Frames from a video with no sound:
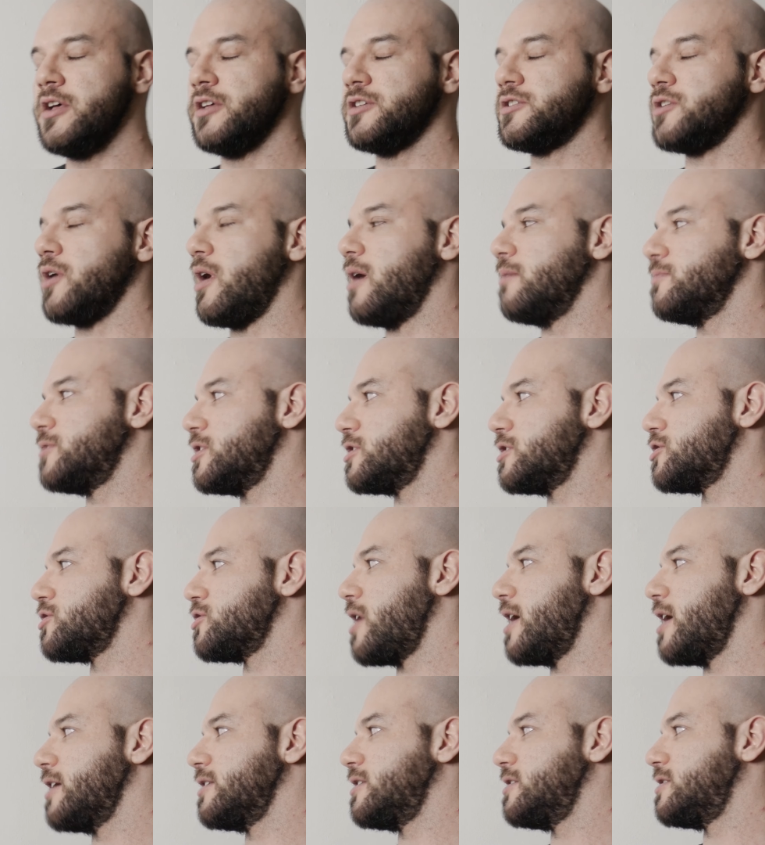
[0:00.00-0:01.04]
So I'm just
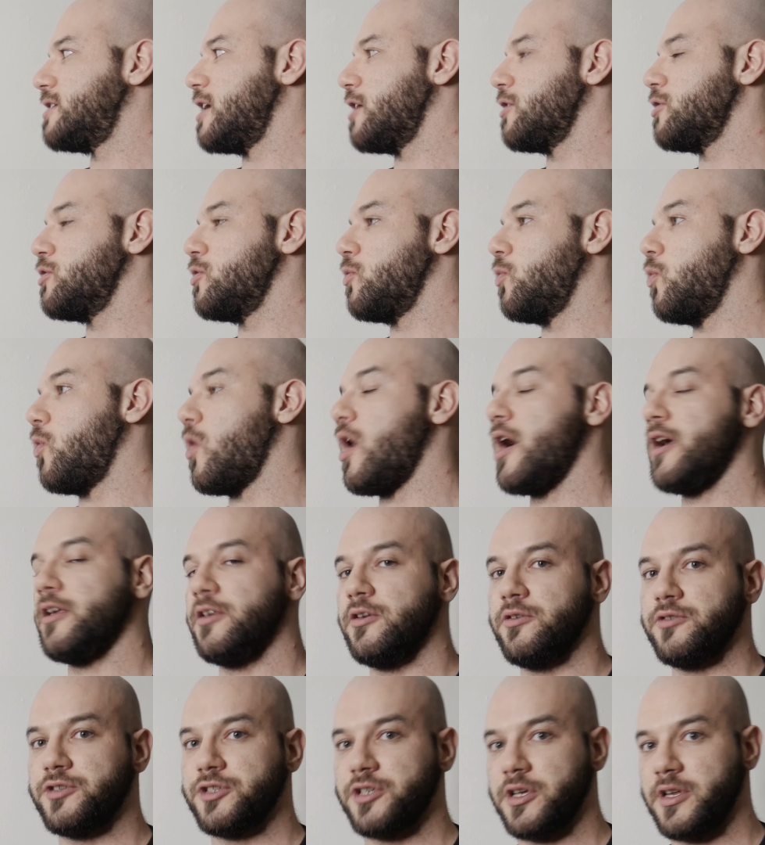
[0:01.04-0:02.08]
trying to tell you what
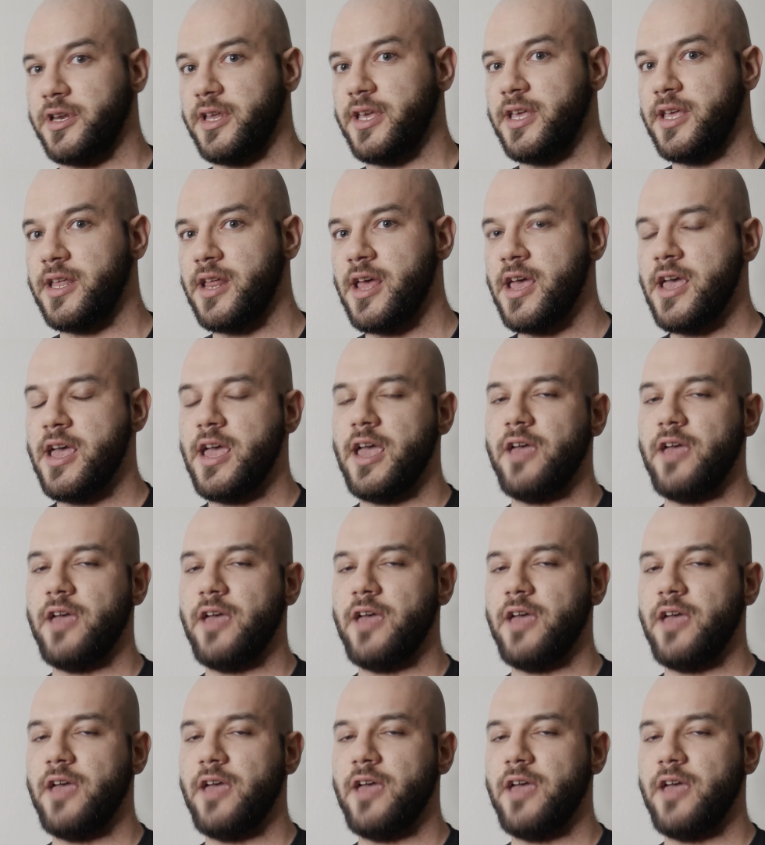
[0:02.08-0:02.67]
you should eat.